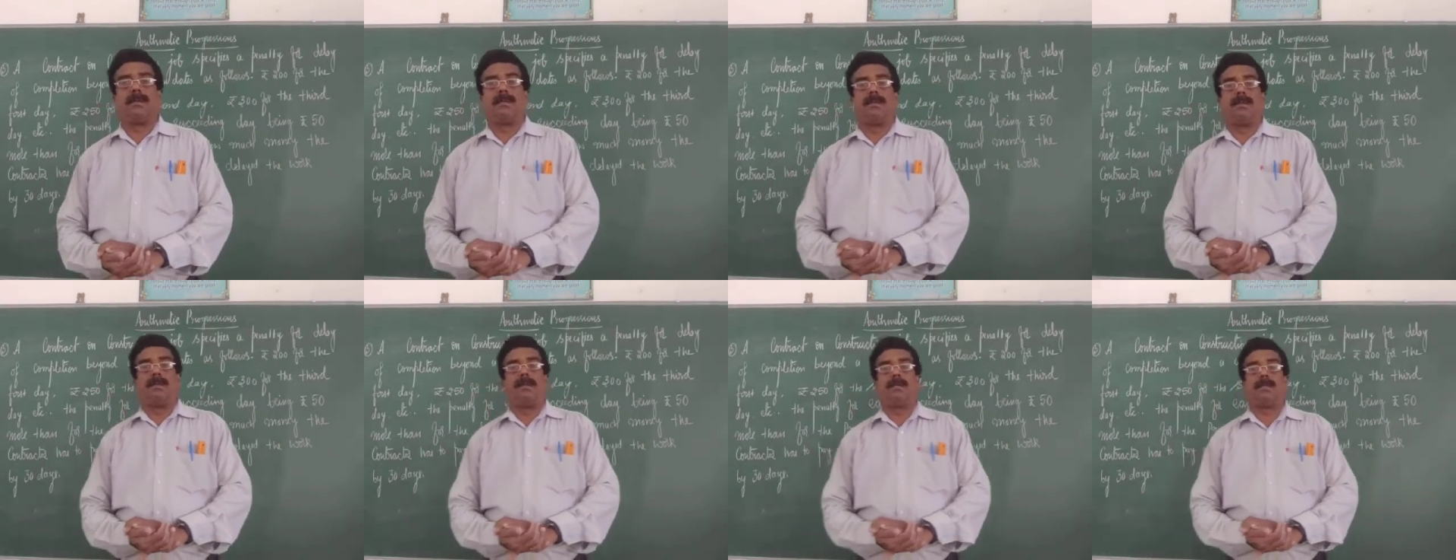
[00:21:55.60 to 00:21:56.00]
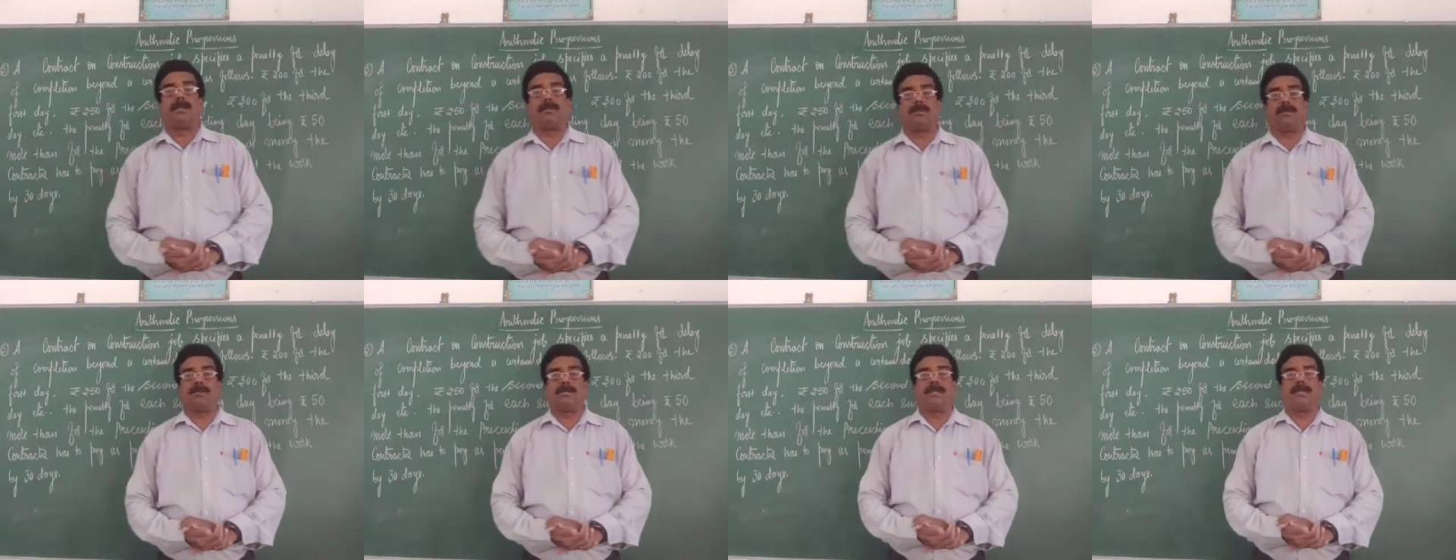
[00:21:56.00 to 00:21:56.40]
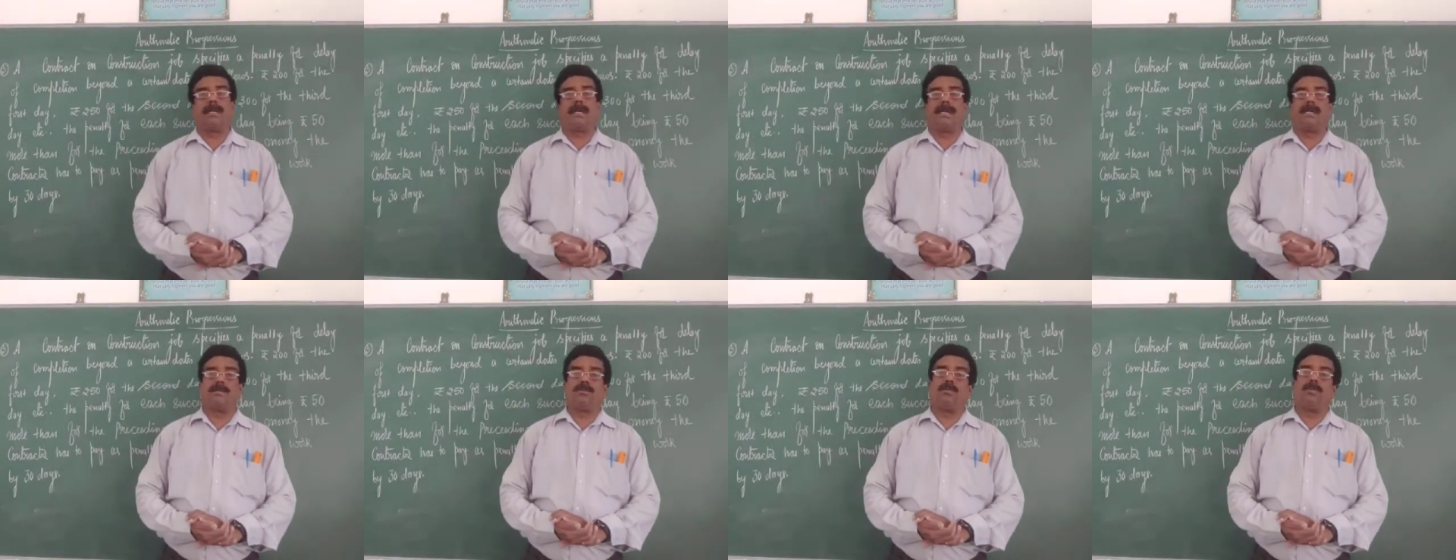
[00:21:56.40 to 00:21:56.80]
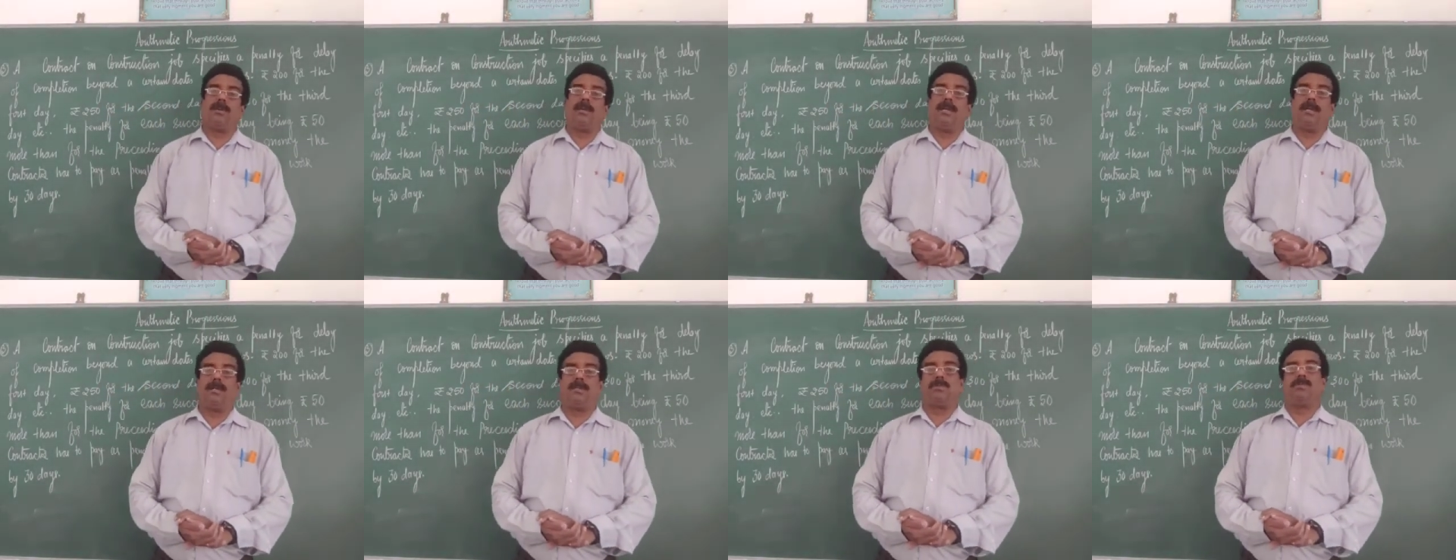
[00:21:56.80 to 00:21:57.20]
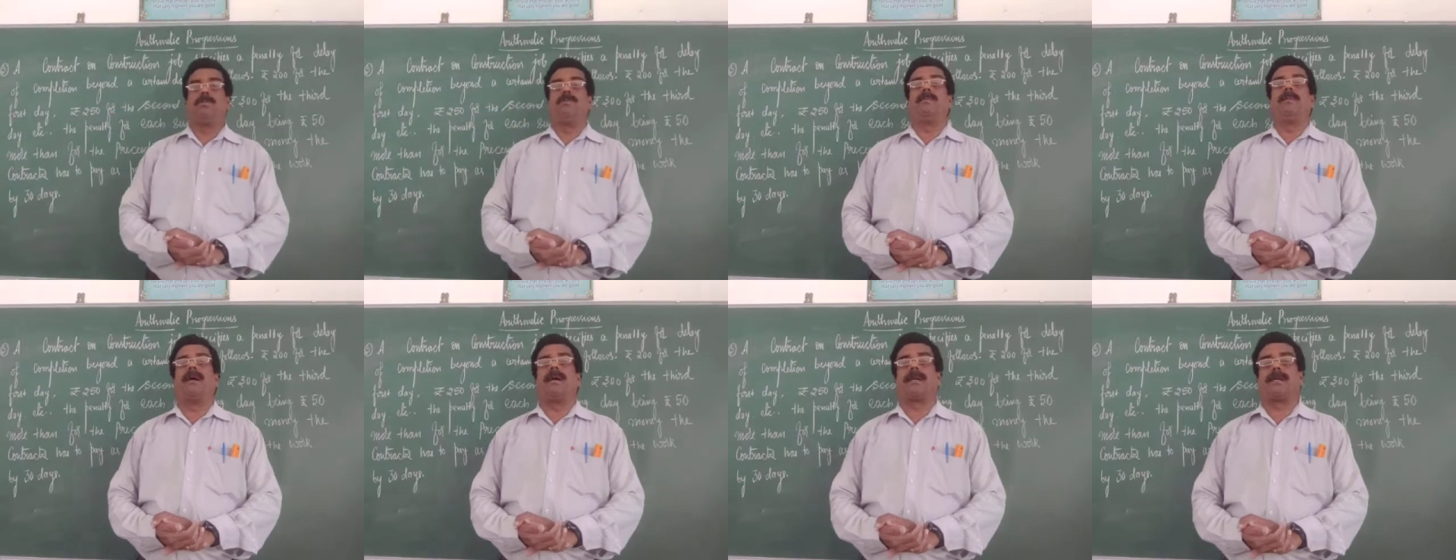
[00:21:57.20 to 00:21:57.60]
And the question carries only 2
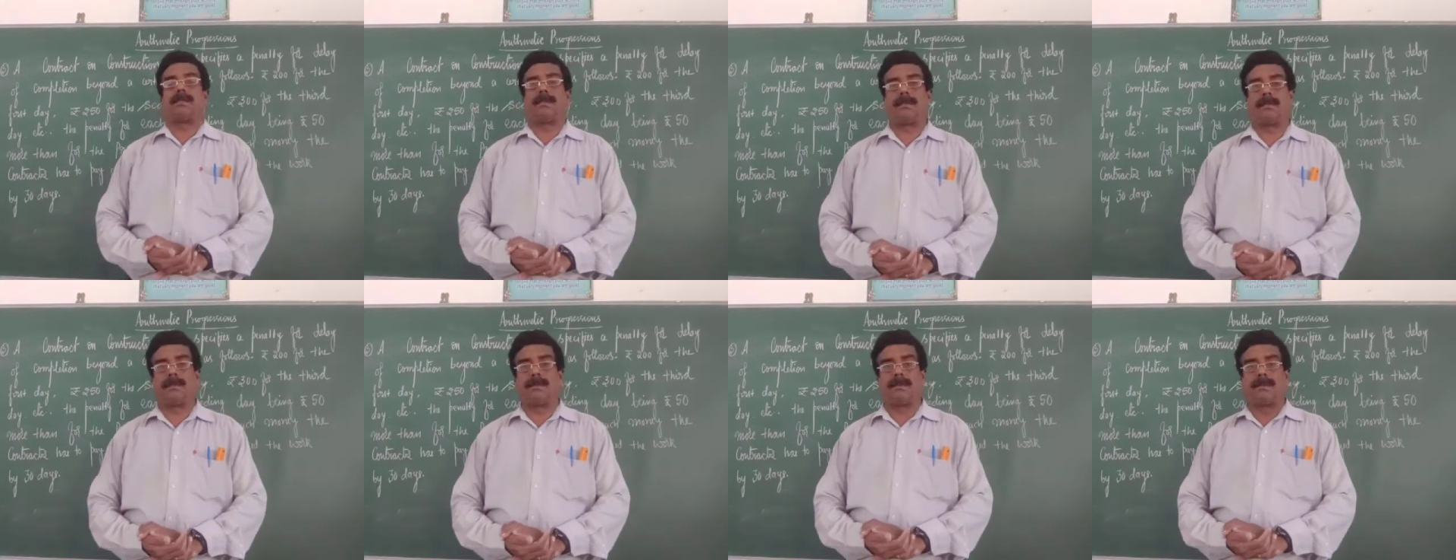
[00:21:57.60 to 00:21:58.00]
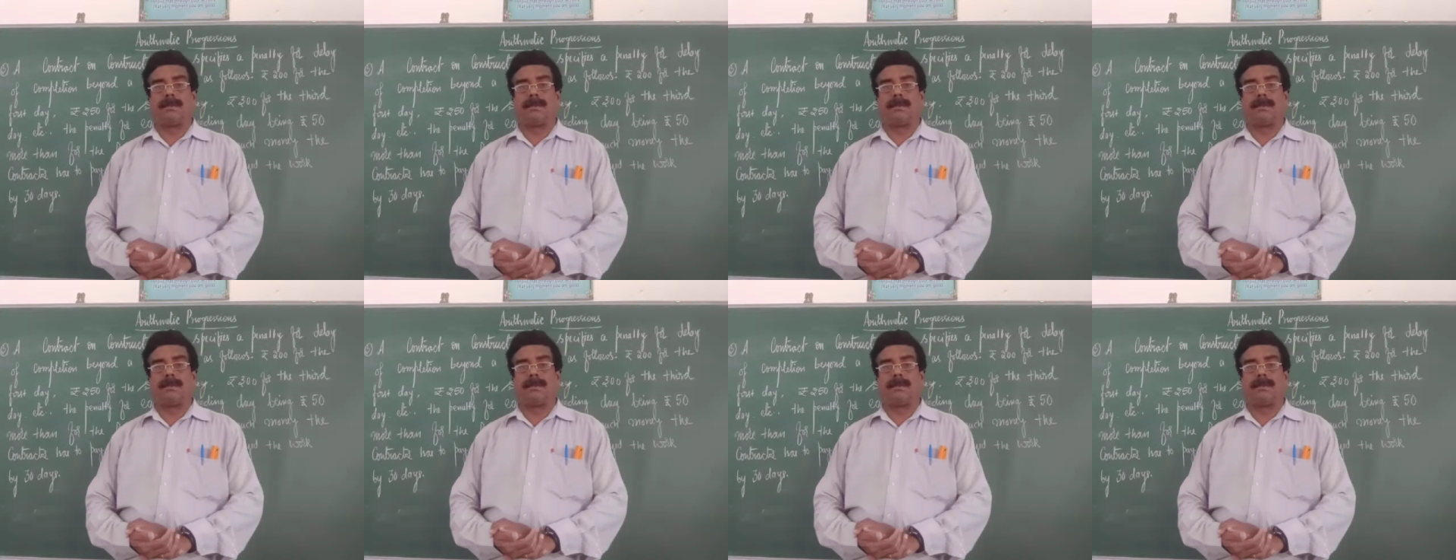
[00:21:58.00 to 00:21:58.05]
marks.